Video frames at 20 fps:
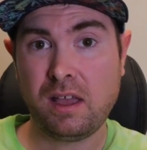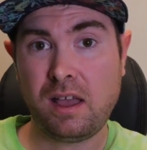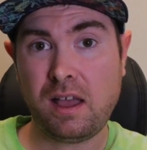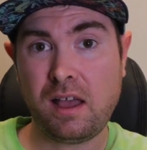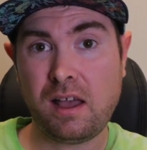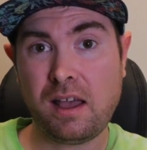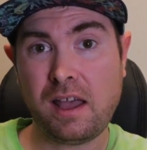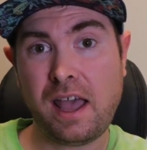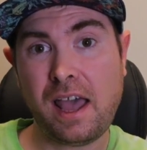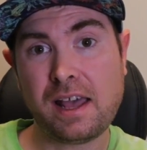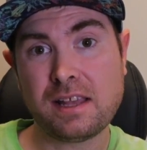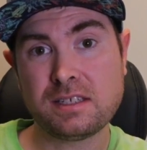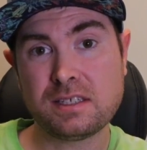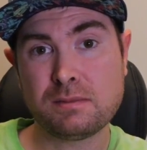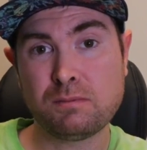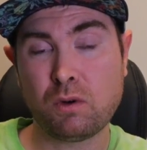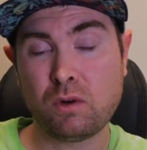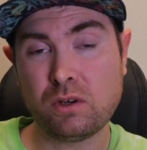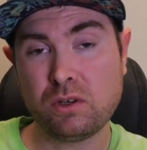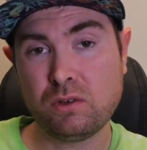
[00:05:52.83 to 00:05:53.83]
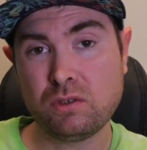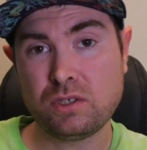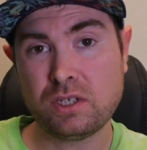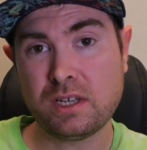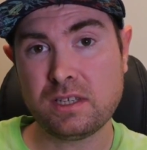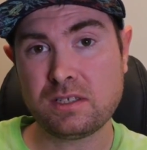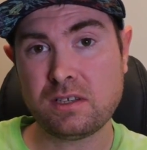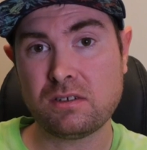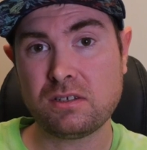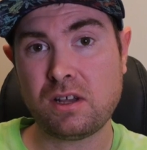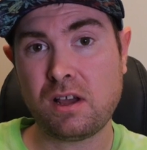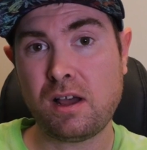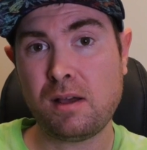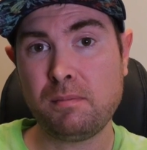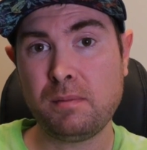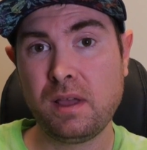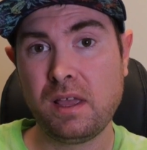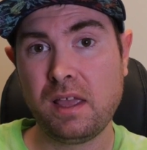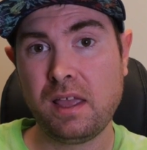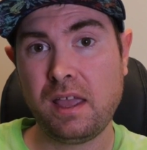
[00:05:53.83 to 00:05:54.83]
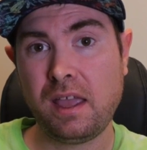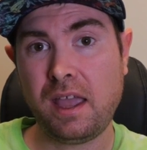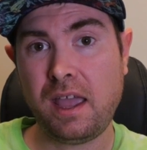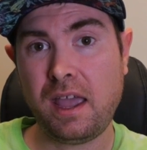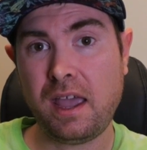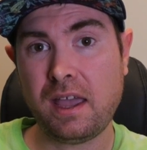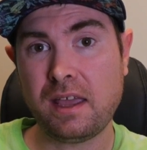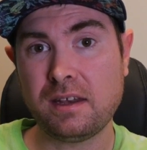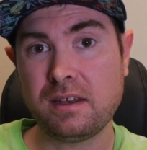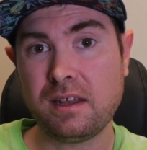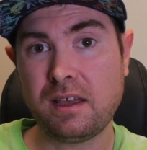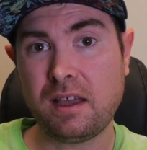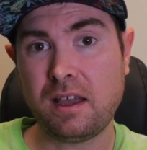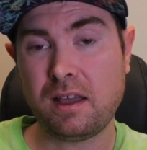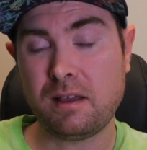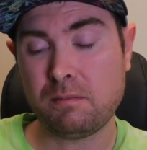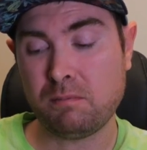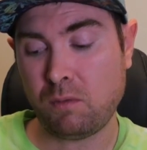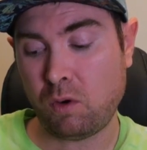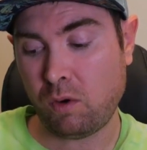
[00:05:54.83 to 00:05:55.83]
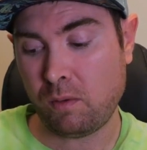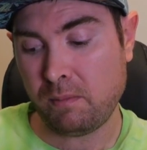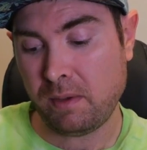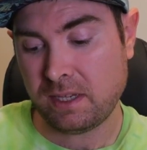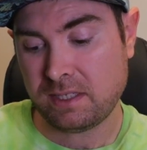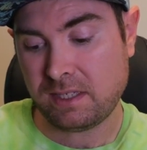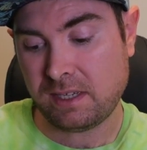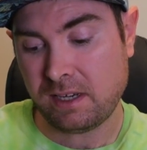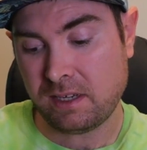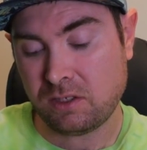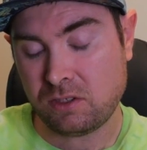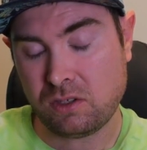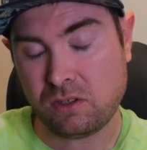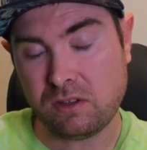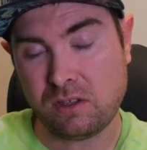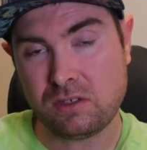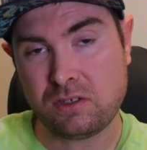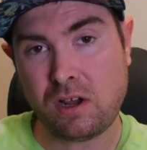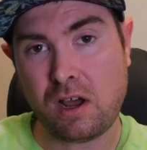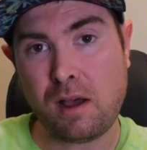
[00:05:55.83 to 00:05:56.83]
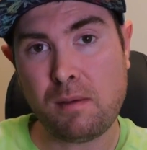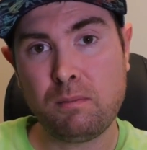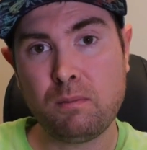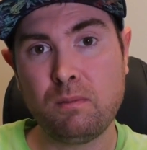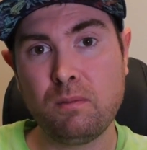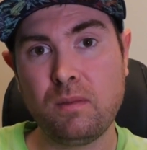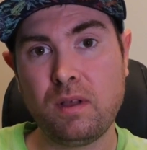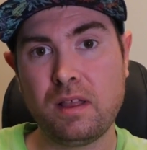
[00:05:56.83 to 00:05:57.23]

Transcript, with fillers: uh, add some more nutrients on top, and uh, or mix it into the top